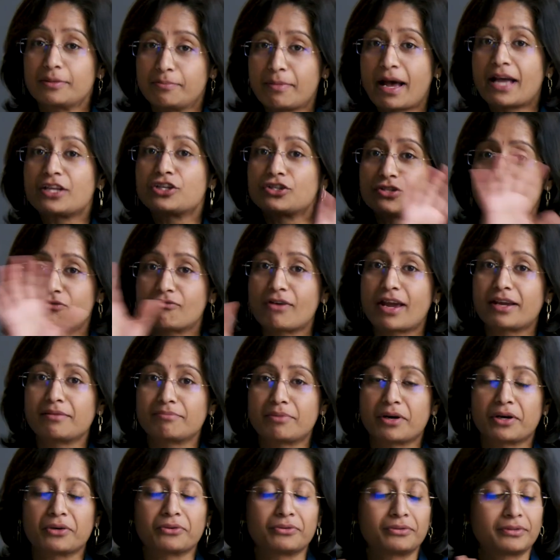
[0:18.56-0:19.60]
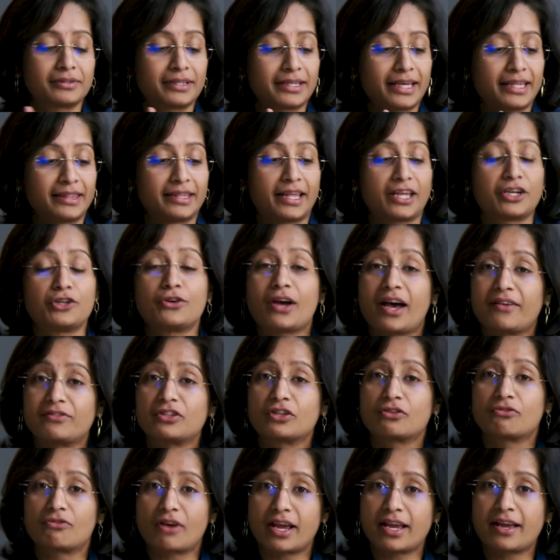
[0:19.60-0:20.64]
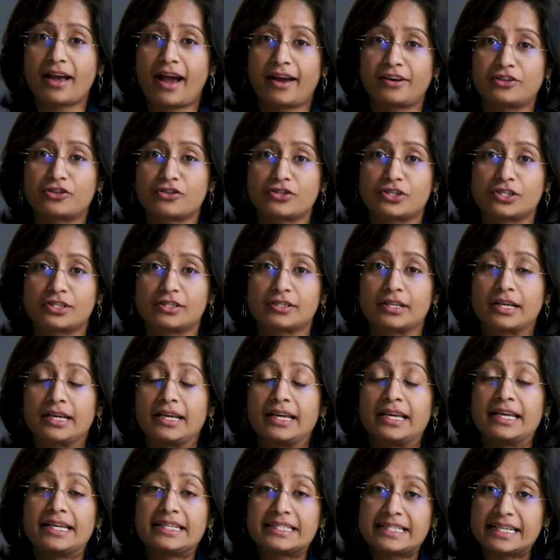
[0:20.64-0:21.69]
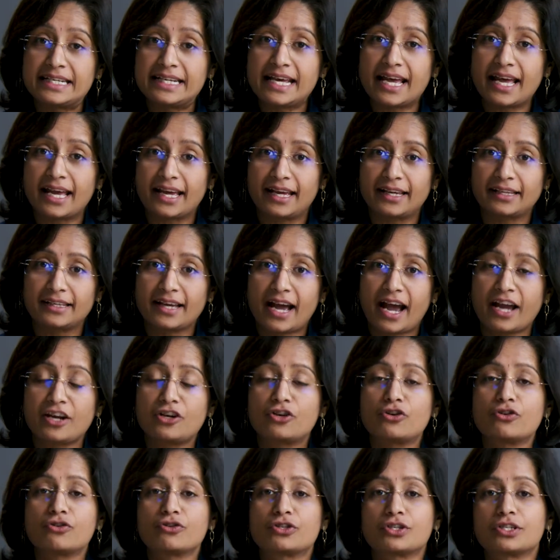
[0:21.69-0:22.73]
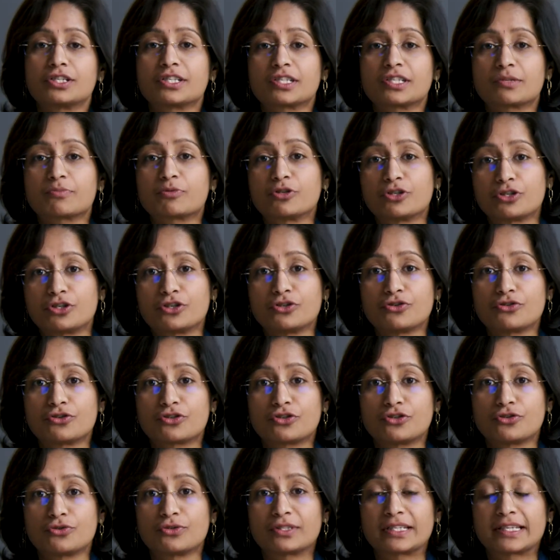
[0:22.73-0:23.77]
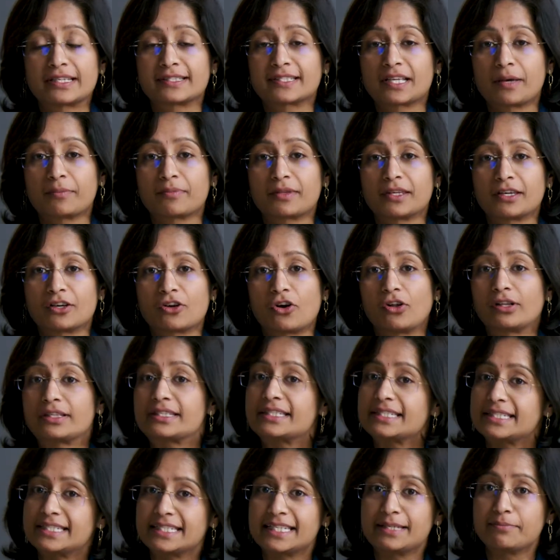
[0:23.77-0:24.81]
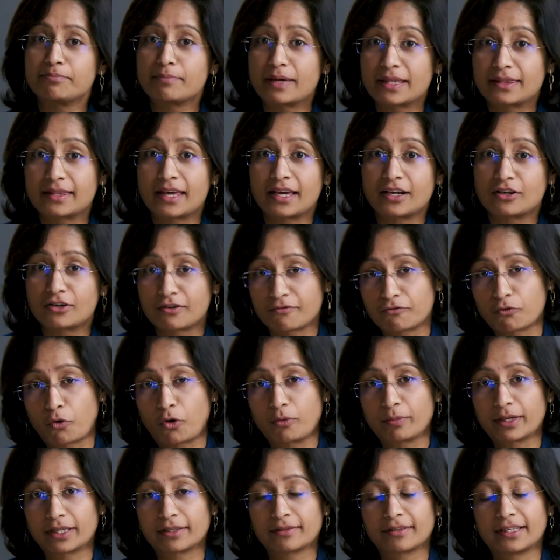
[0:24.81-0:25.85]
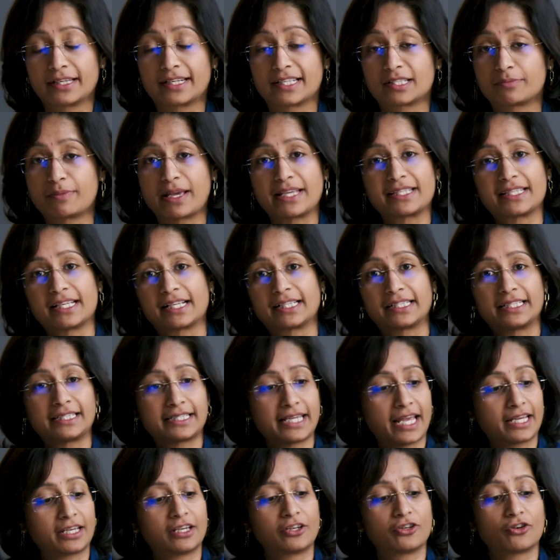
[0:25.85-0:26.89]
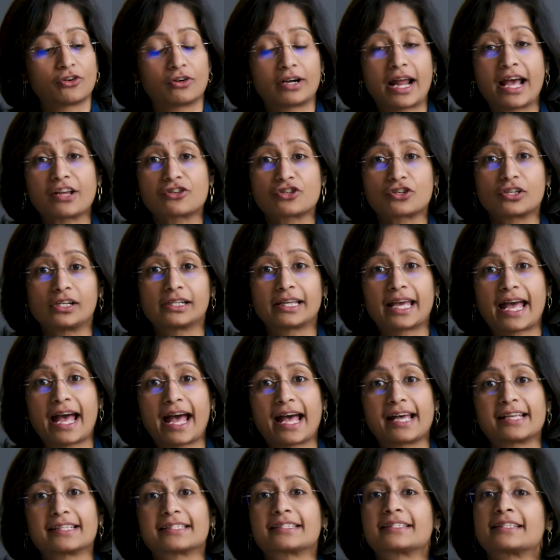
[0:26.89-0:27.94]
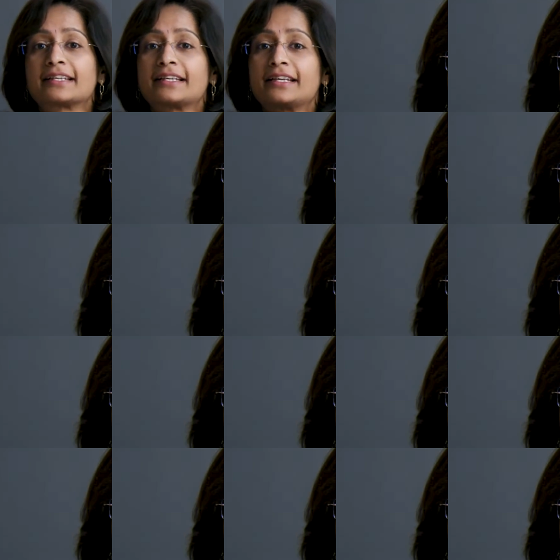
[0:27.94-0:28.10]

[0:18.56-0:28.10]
imagine a rainbow, and then you have the gray hydrogen. Today, hydrogen is produced using something called steam methane reforming. It is basically taking your natural gas,